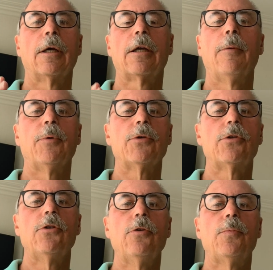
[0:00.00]
a couple
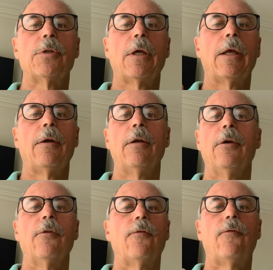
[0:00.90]
soups, and
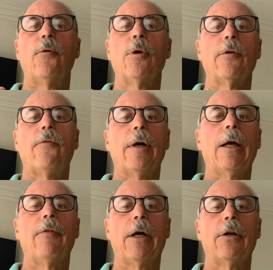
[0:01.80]
4 to
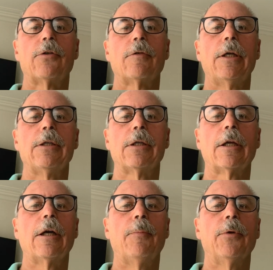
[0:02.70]
5 entrees
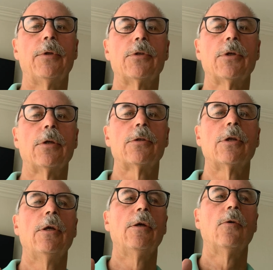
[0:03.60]
and a couple of desserts.